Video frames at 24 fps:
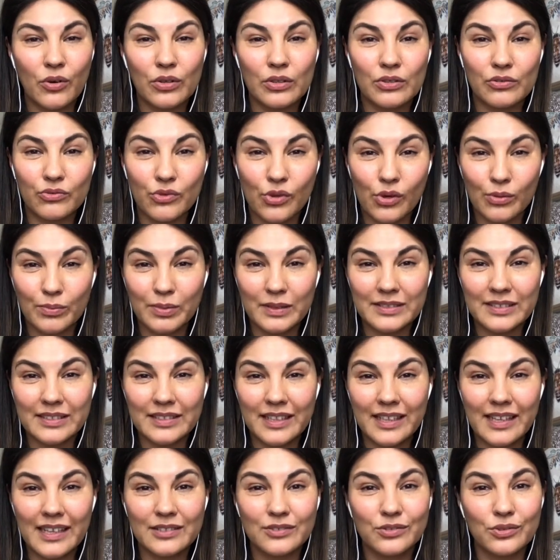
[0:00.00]
or a
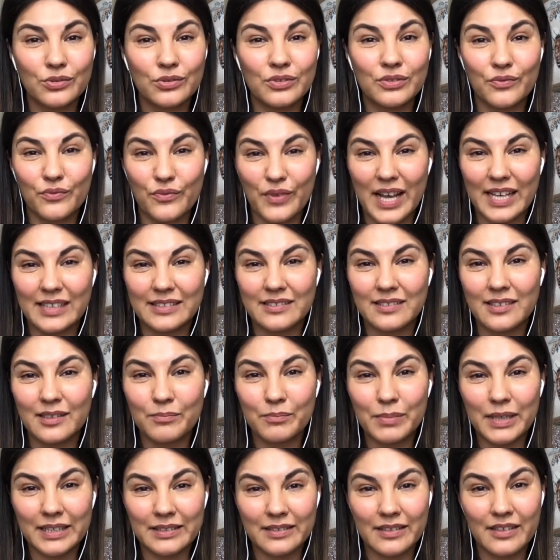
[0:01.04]
robot can do it faster,
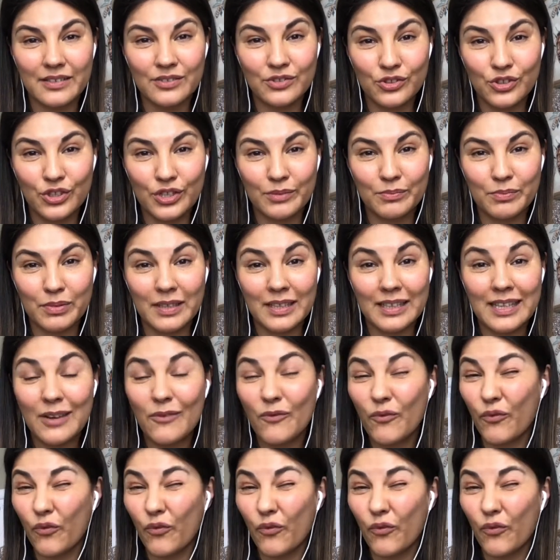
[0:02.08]
better, and cheaper.